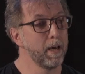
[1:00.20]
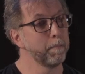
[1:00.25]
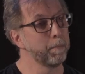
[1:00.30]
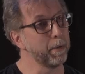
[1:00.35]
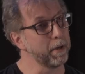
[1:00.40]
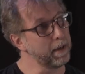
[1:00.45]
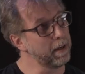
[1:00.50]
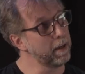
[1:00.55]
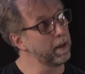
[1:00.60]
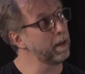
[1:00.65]

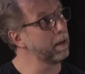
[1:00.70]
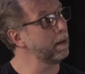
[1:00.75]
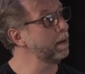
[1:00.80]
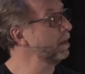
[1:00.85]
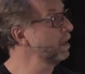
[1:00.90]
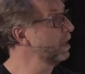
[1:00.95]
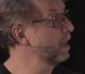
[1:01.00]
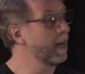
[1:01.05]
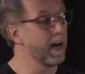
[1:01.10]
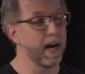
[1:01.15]
But
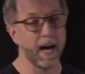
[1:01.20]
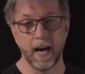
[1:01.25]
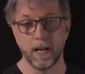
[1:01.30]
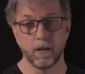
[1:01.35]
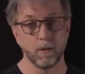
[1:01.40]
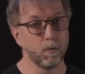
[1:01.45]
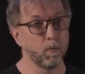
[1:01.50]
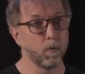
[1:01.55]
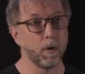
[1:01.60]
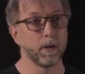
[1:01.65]
here, I
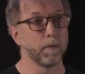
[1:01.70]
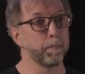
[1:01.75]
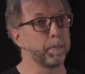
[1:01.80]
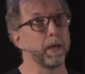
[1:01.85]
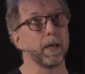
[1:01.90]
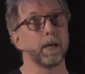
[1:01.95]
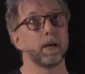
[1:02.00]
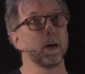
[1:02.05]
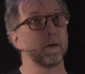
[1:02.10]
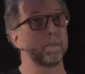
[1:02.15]
don't want to
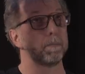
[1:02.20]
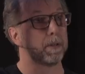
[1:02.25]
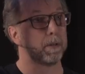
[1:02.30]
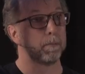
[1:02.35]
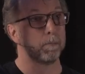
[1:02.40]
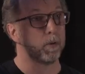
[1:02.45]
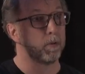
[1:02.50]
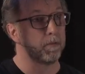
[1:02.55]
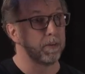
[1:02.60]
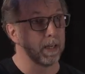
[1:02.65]
pick up the
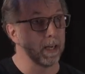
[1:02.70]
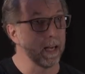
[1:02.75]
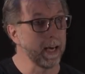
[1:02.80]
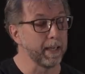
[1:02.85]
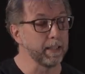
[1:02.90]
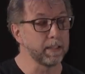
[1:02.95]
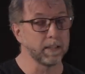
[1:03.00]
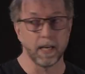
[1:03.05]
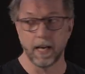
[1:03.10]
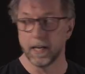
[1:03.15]
moving
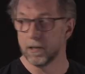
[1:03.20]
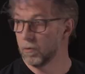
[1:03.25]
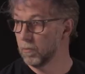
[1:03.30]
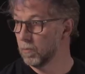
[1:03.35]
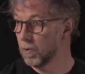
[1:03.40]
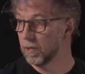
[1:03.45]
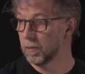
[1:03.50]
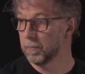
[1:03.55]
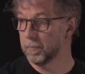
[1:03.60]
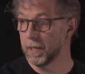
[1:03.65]
lights. I don't
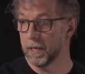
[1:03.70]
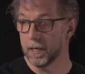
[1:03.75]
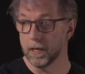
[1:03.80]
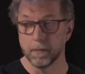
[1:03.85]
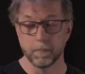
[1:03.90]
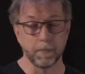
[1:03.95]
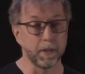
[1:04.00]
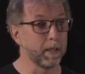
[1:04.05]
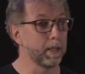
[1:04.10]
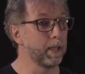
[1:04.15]
want to pick
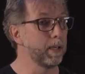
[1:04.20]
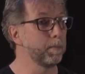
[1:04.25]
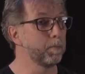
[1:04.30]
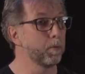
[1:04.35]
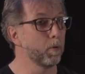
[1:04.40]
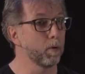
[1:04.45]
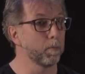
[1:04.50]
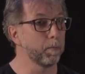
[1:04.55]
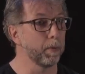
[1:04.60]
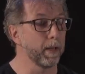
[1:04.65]
up the
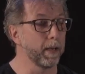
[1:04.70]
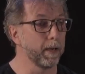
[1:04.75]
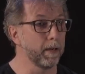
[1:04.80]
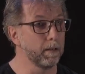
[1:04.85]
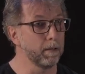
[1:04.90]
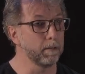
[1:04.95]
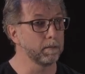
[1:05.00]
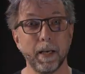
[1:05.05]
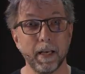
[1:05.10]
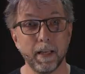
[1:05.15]
keyboard
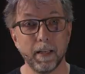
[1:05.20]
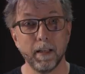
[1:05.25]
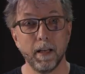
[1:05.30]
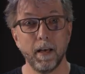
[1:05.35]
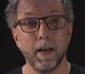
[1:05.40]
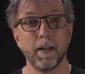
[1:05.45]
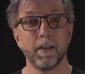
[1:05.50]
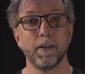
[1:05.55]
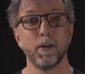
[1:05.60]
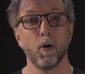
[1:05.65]
player in
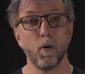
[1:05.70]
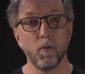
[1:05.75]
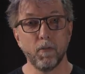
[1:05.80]
the